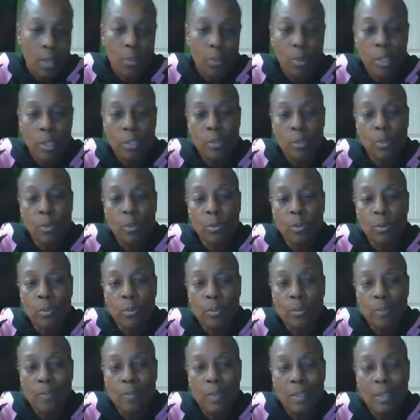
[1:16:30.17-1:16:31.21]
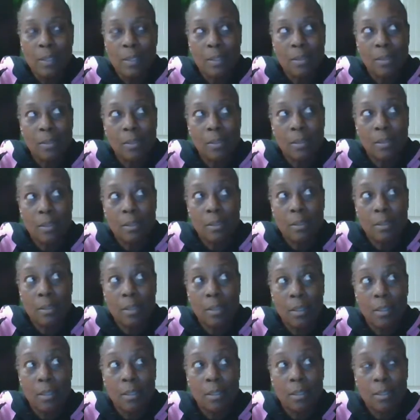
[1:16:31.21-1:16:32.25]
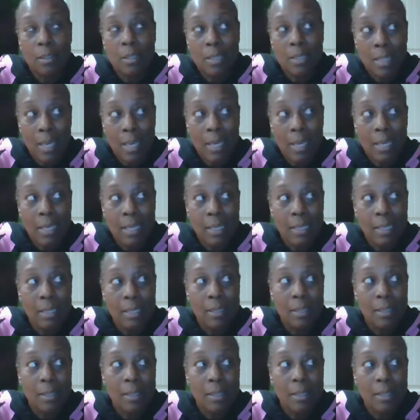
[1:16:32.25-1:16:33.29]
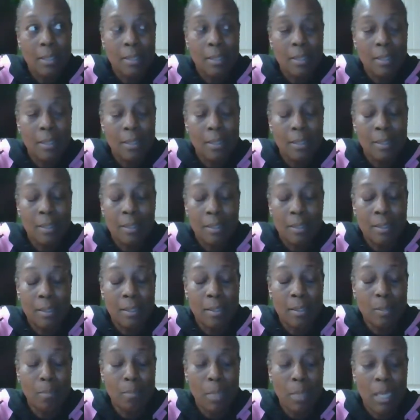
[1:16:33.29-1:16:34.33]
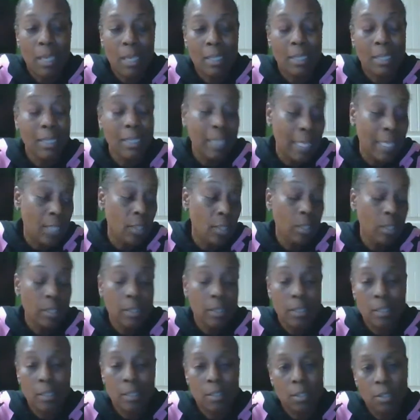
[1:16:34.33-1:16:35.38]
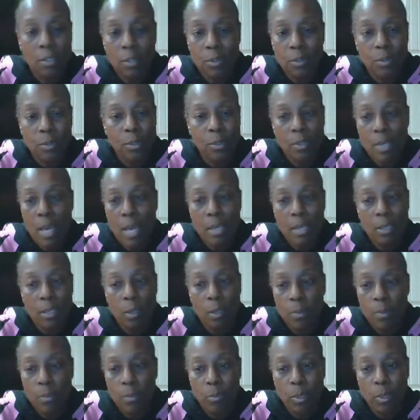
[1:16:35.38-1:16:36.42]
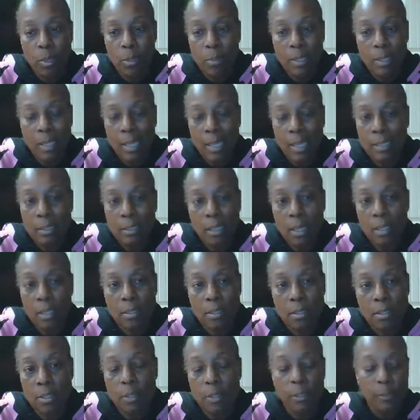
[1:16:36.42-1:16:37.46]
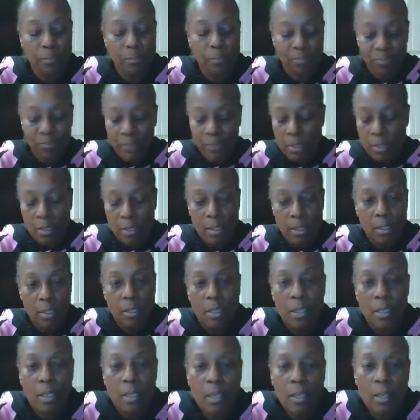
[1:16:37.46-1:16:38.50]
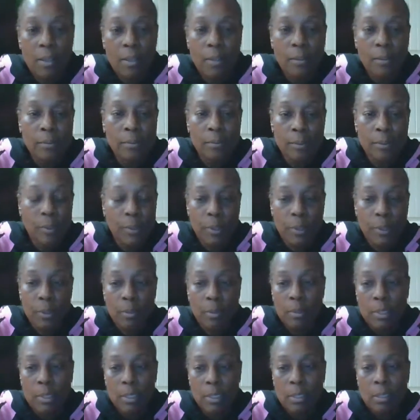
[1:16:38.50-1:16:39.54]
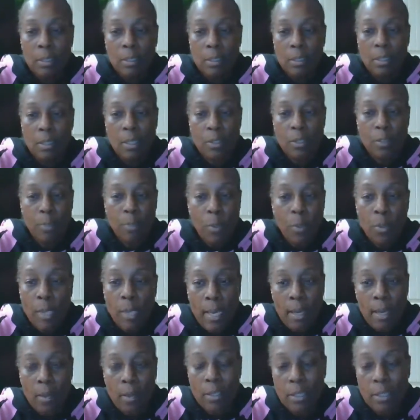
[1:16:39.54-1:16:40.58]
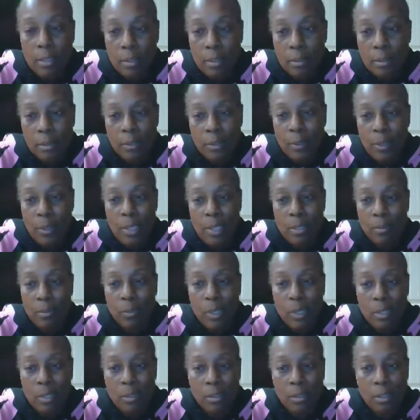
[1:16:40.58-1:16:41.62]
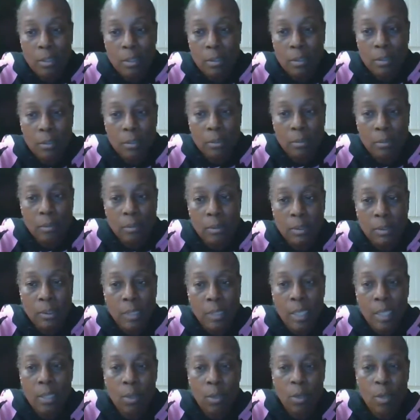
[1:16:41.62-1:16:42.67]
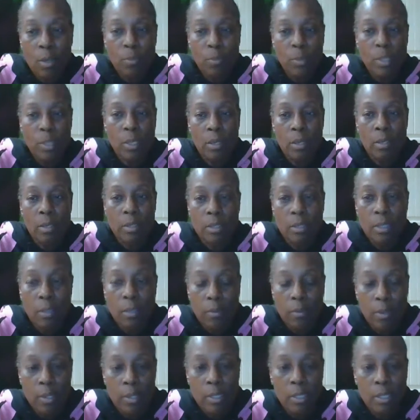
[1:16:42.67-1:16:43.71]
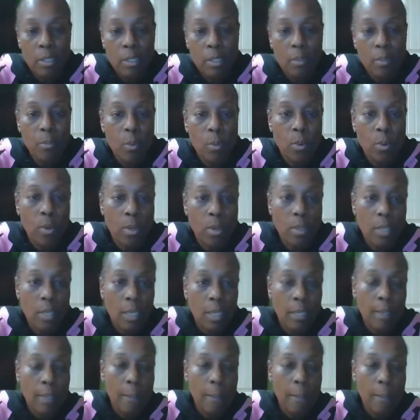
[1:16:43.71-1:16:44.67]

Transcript: what you say that this man allegedly did to you. You're not helping women like that. So I don't, spoke out, and I don't want to stay on with her and give her any more